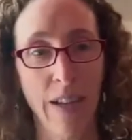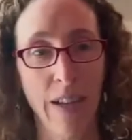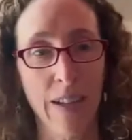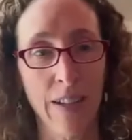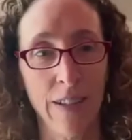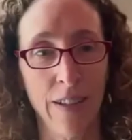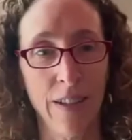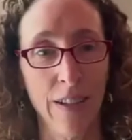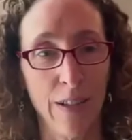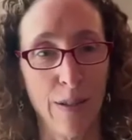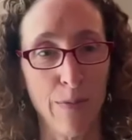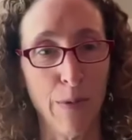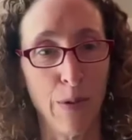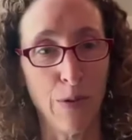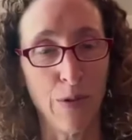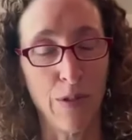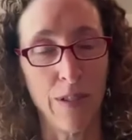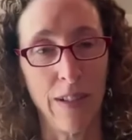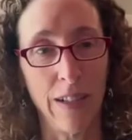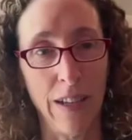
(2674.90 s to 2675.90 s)
guess that it's
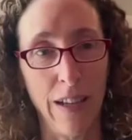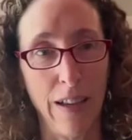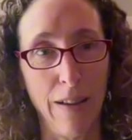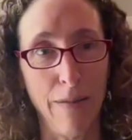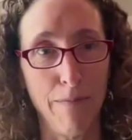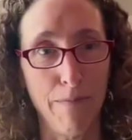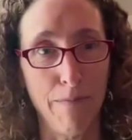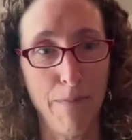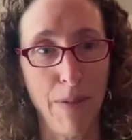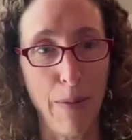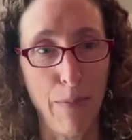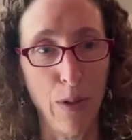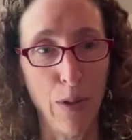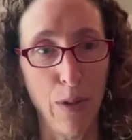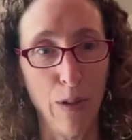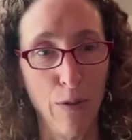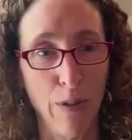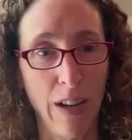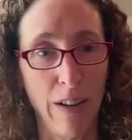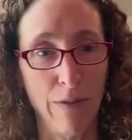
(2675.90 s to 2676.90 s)
mostly people
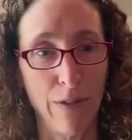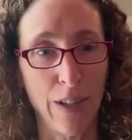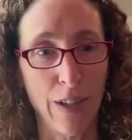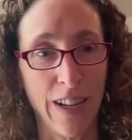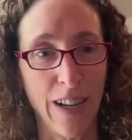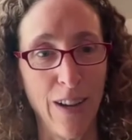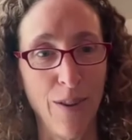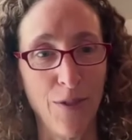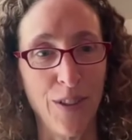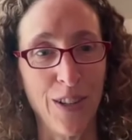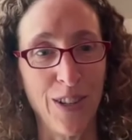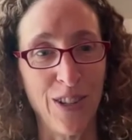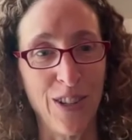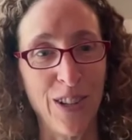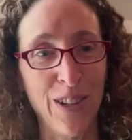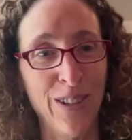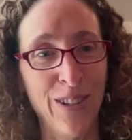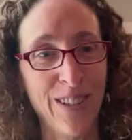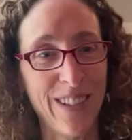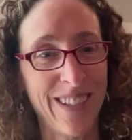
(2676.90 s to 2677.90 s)
who have gut health
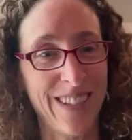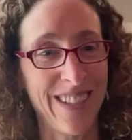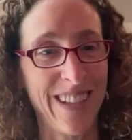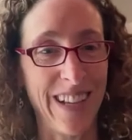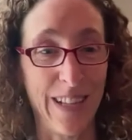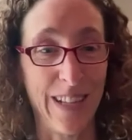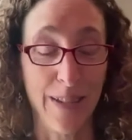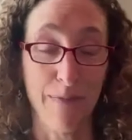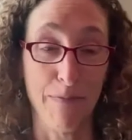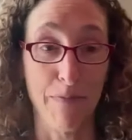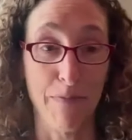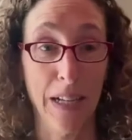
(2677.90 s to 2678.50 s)
issues. That's